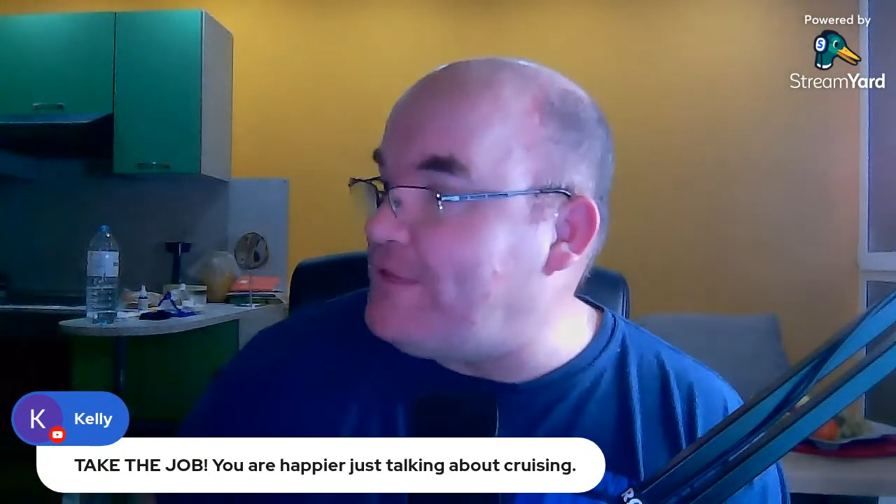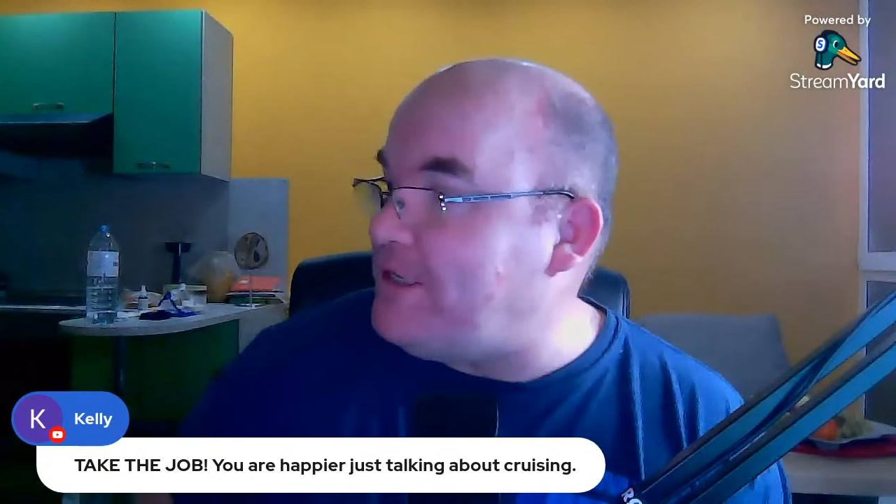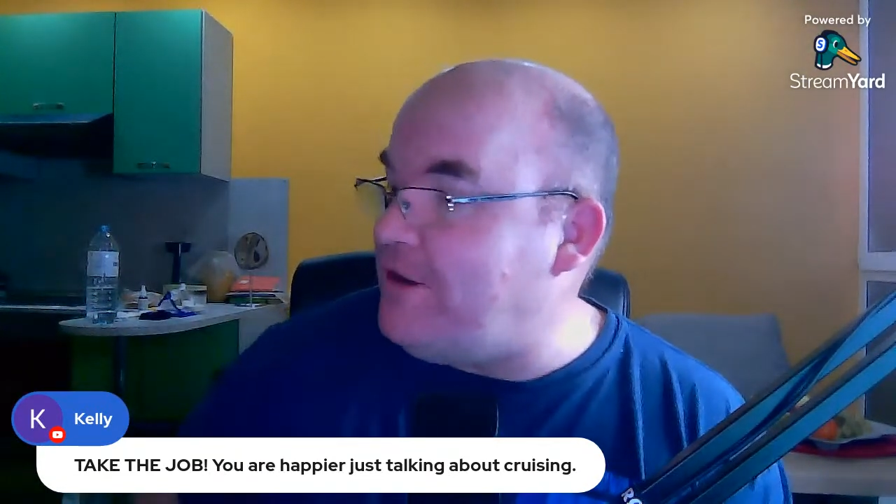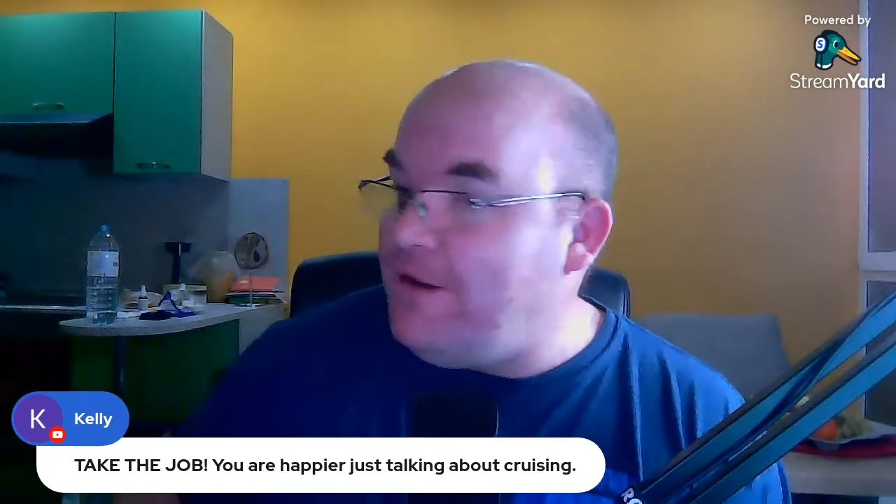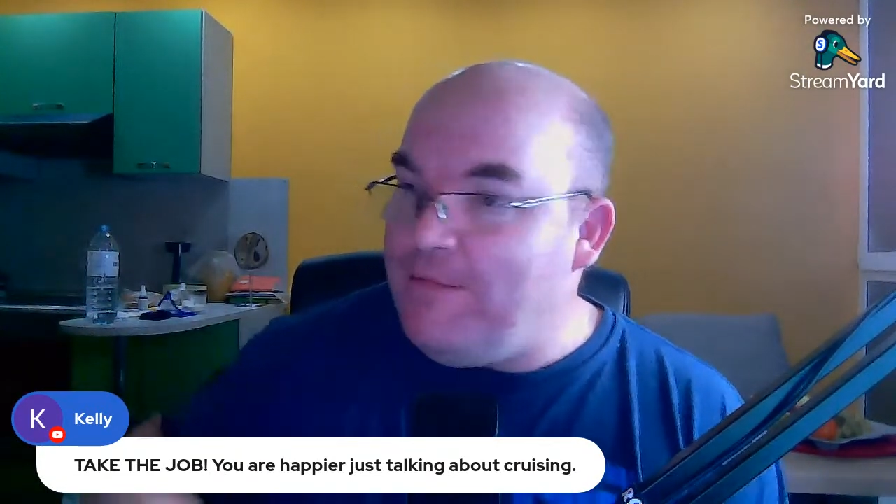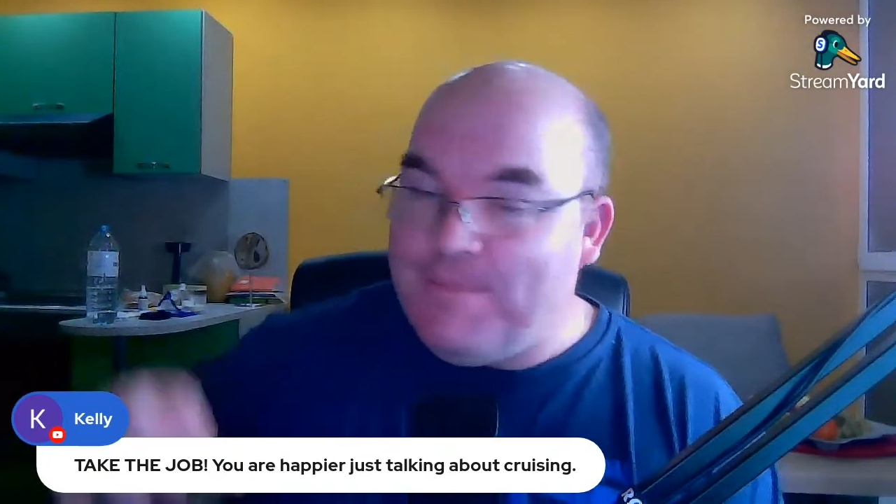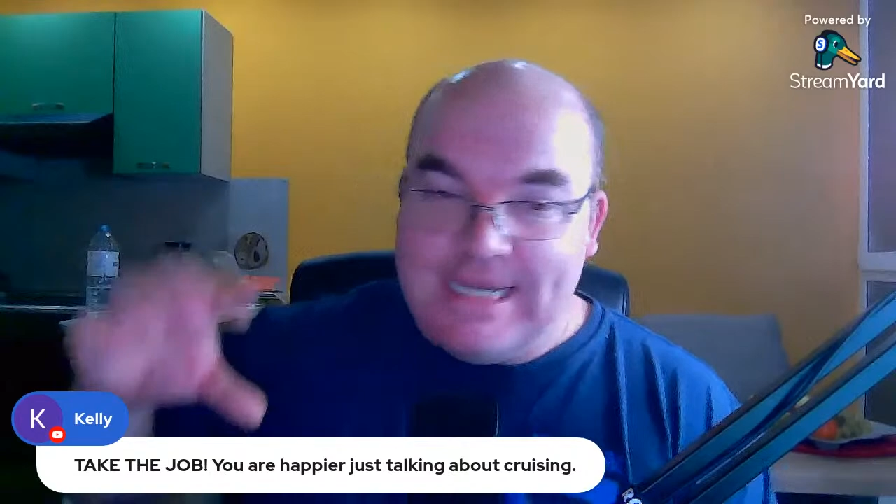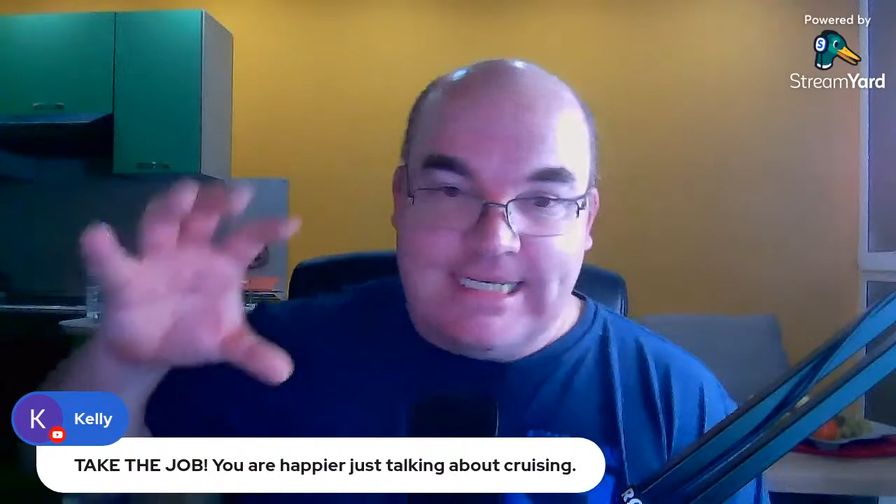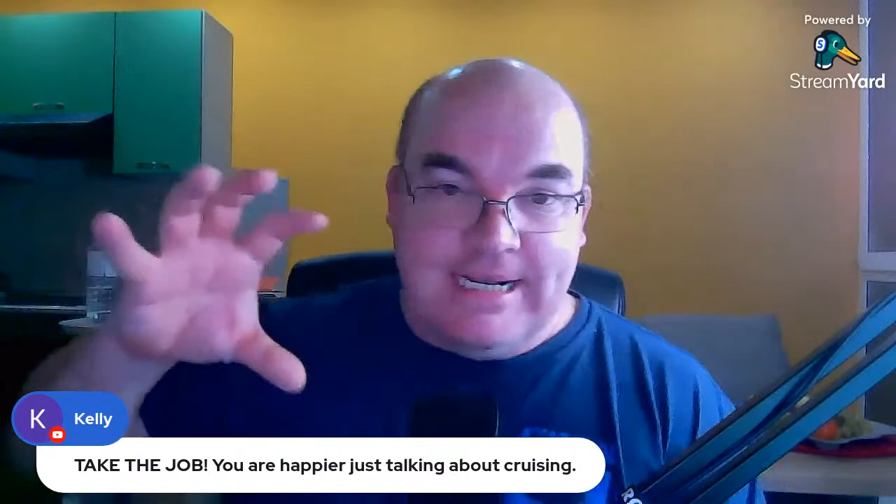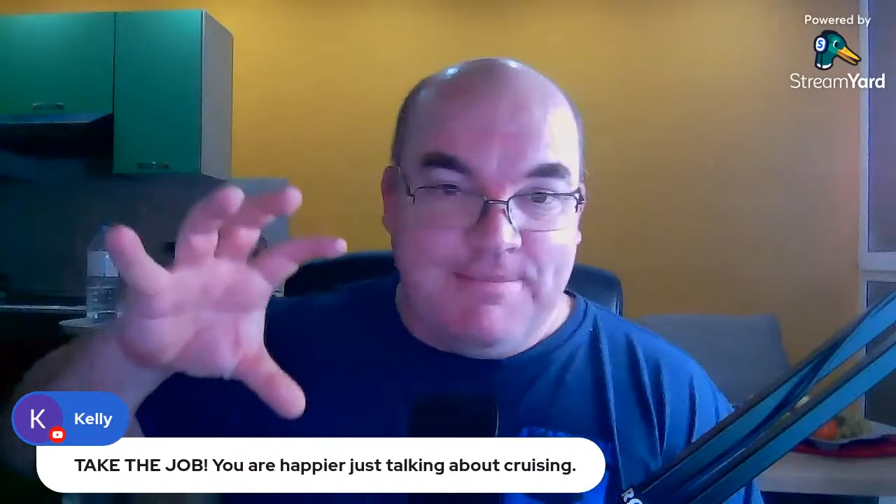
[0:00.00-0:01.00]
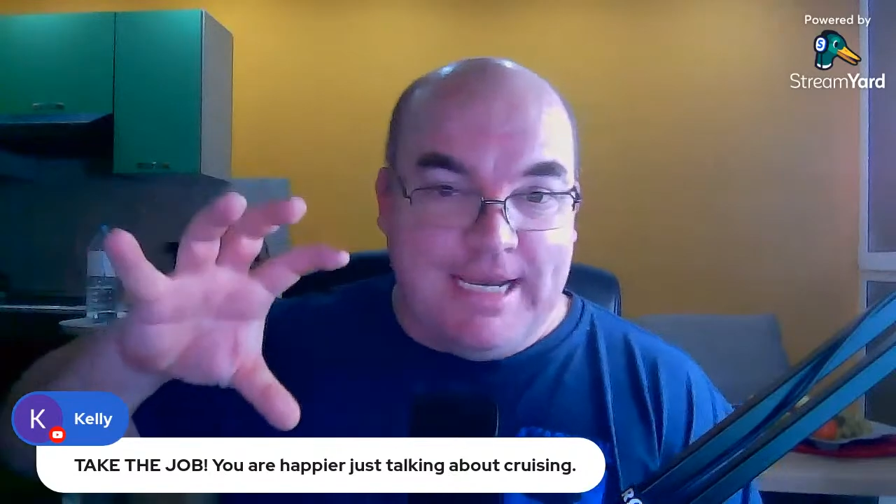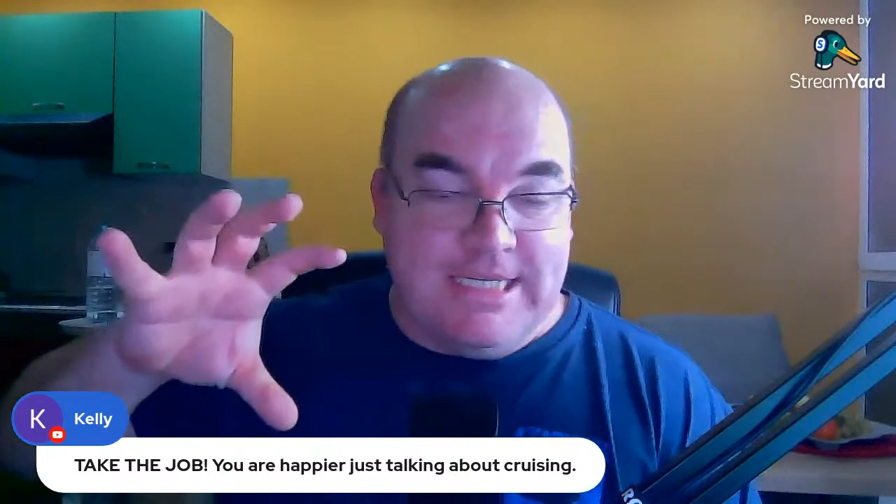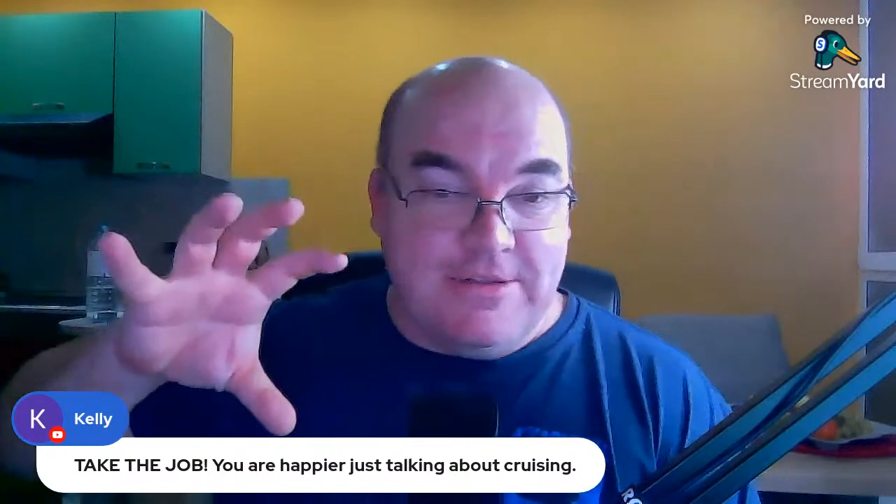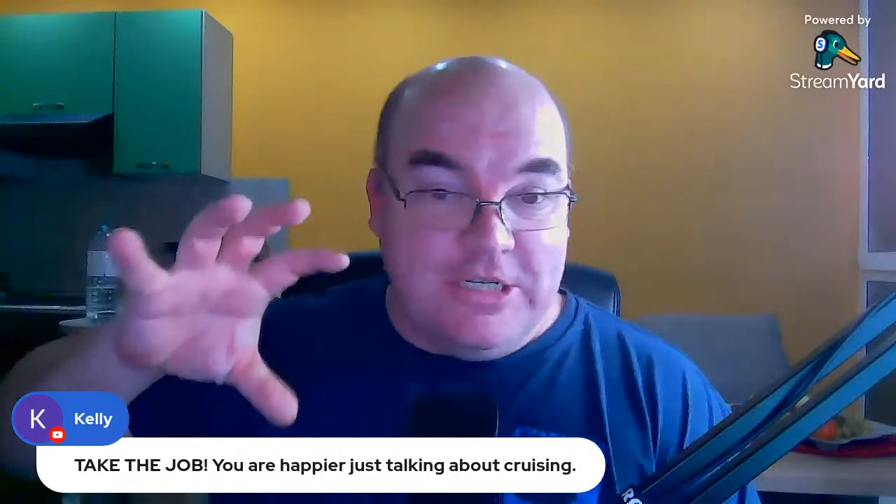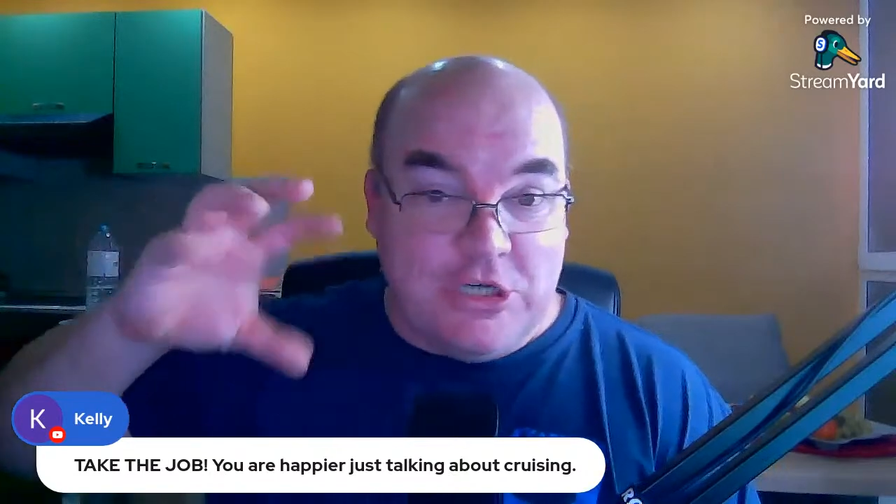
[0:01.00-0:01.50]
So basically
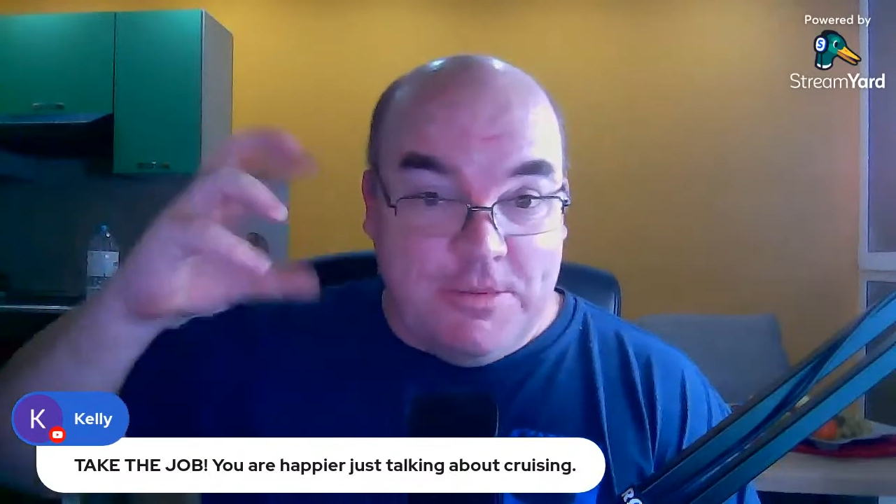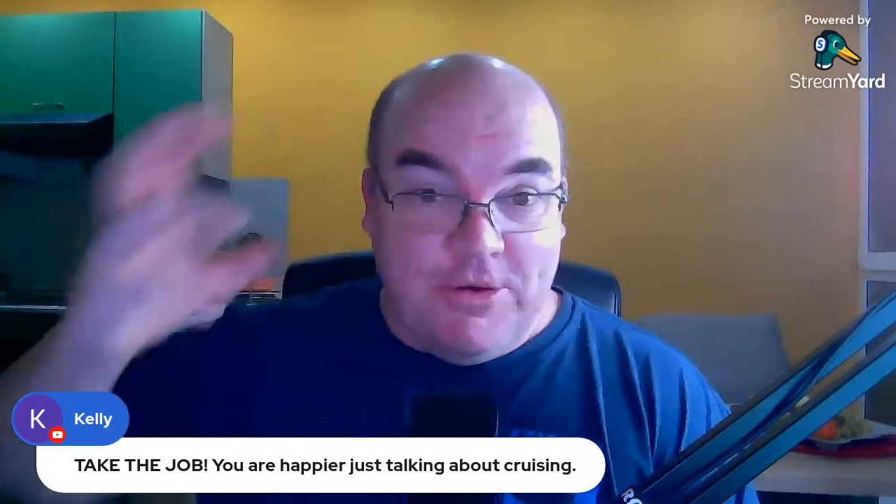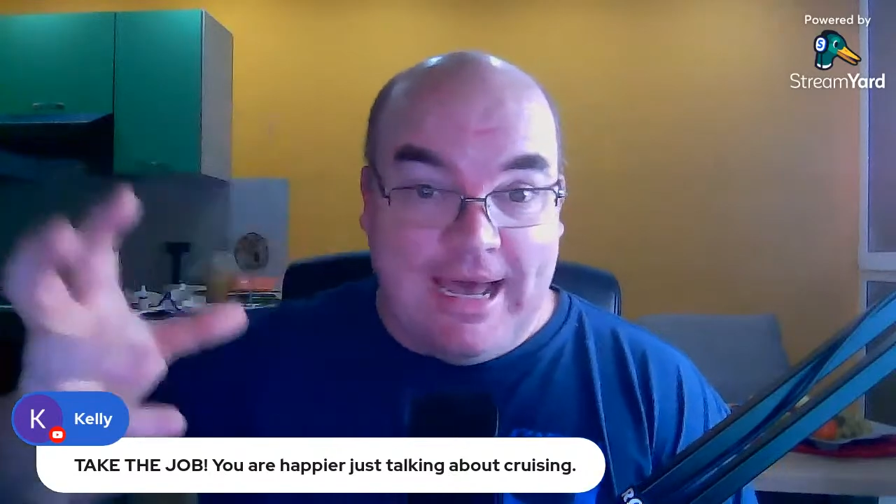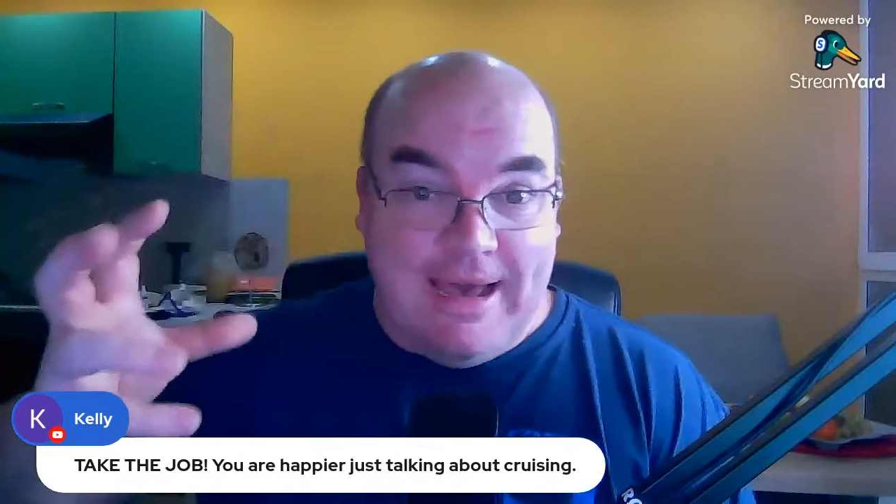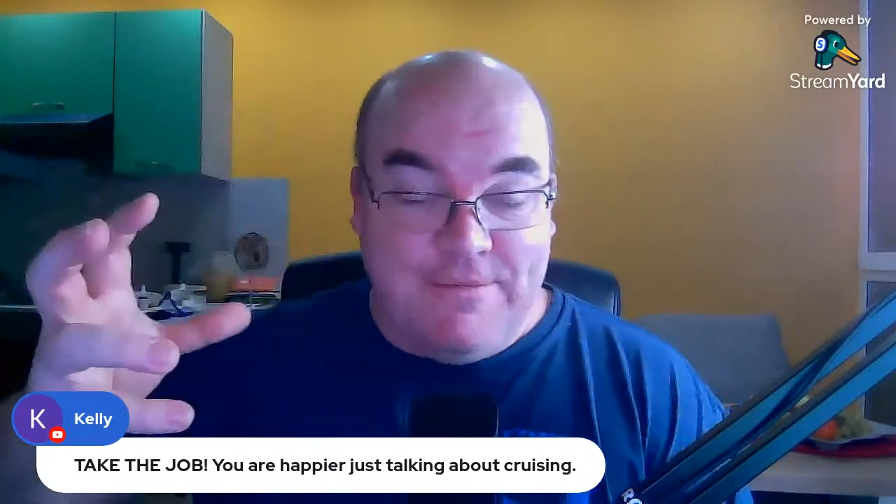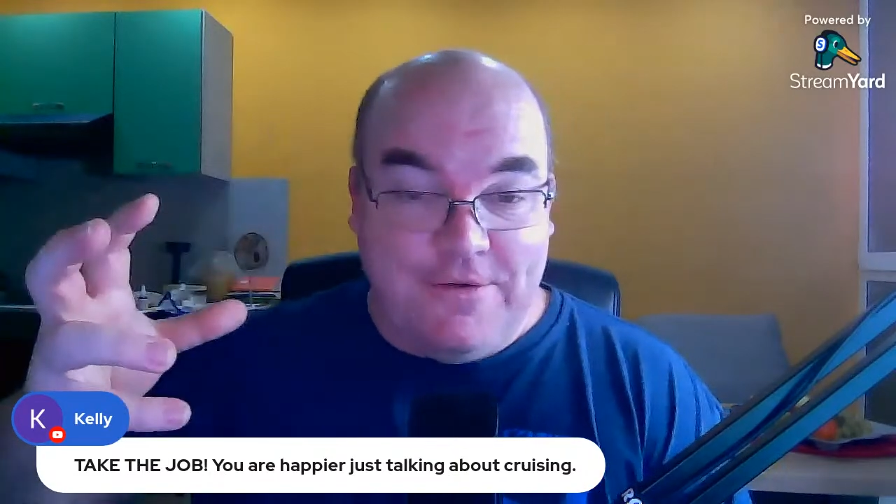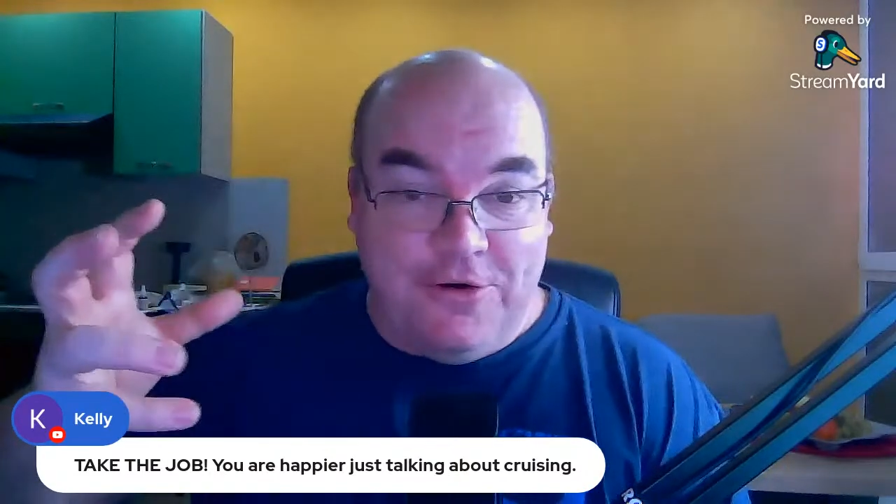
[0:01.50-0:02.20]
based on the job you have